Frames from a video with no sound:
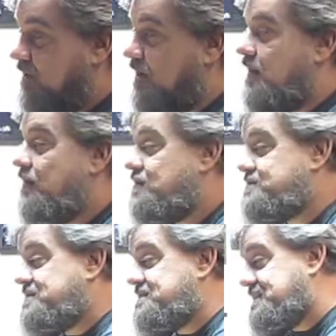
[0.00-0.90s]
Uh, it
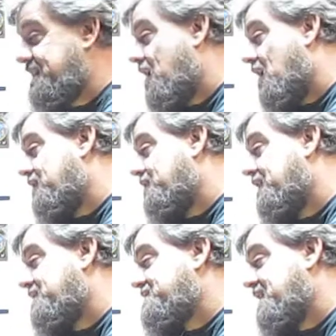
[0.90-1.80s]
also has a decocker
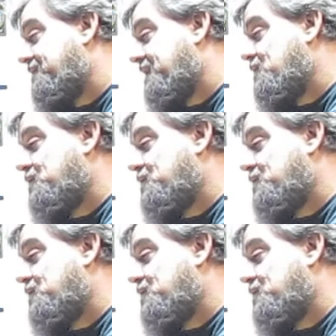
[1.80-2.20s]
and a safety,